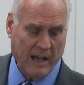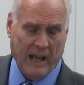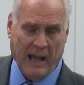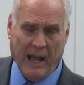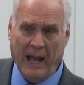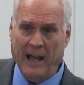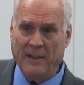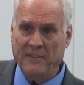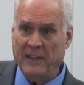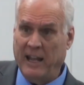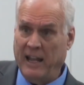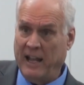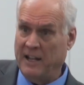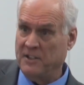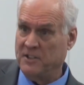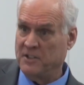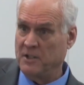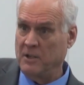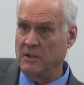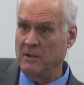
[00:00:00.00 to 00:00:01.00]
And the
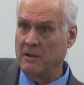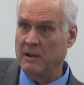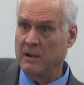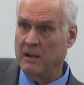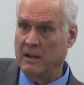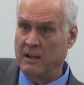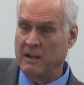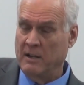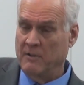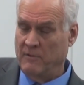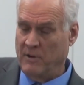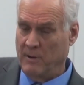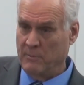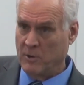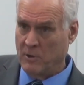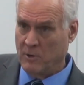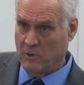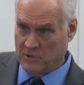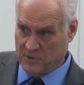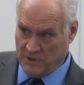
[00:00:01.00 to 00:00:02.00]
answer from
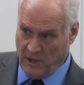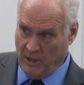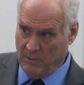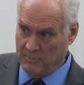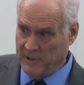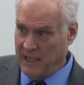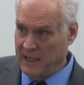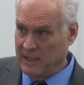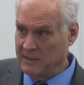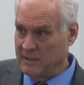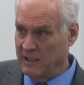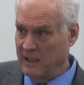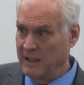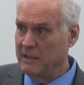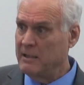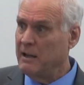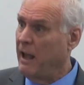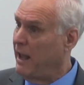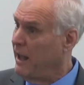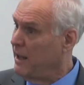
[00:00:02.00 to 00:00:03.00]
Psalm 19
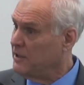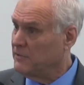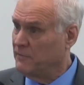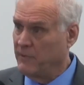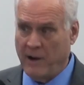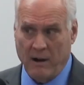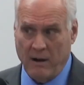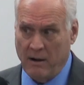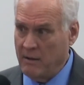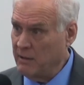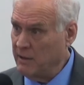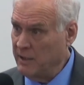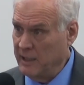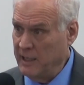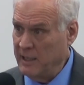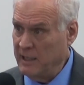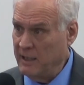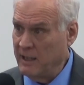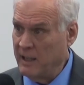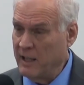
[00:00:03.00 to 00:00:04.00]
yes,
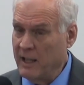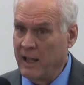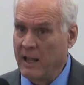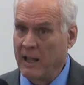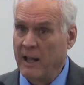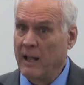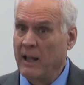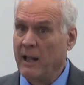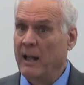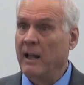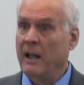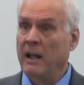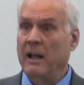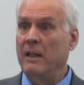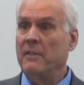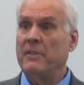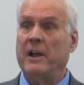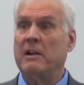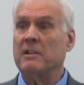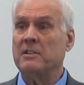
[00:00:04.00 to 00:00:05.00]
verily,
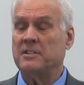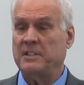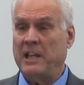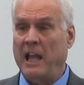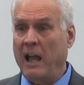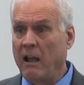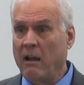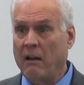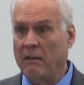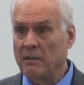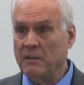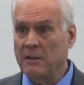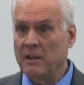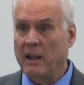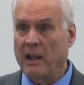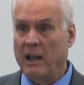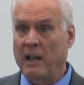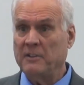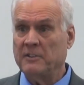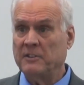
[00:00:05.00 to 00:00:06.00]
their sound
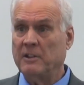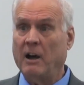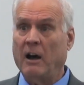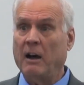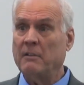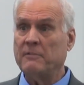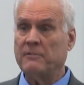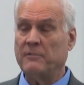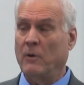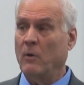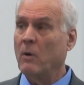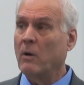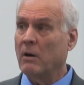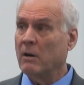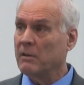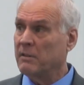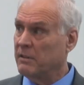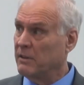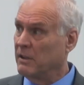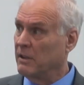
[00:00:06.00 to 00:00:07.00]
has gone
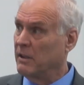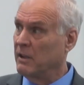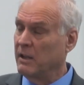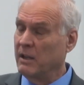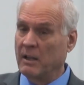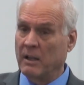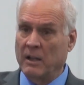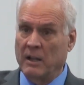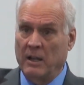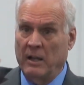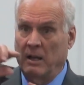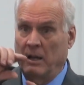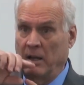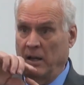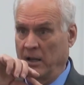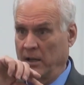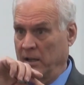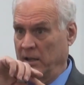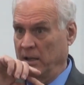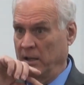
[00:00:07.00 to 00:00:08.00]
forth
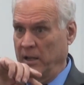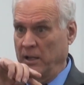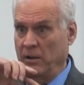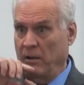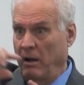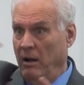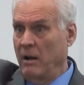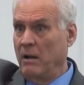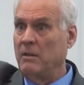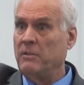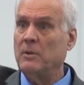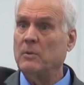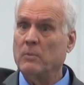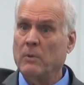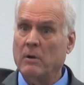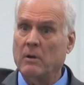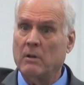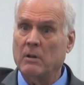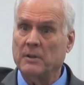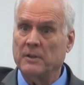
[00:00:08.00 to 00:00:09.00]
in all the
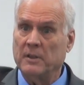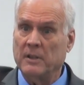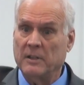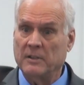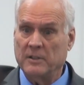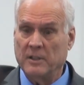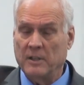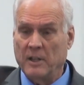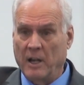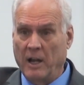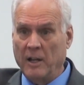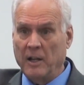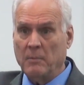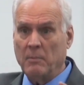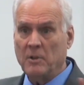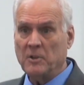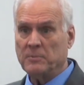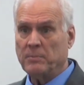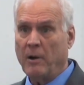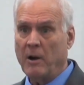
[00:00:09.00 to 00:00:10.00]
world to the
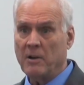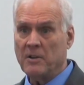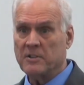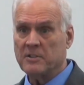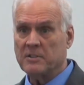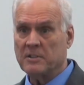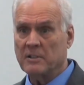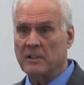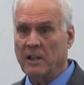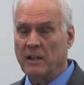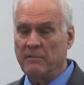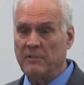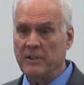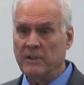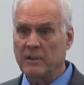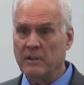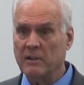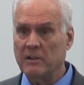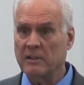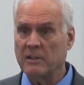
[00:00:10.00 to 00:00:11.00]
uttermost parts of the
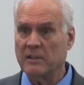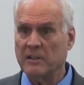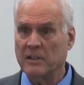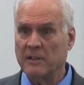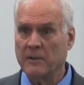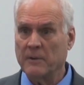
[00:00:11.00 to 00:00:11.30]
earth.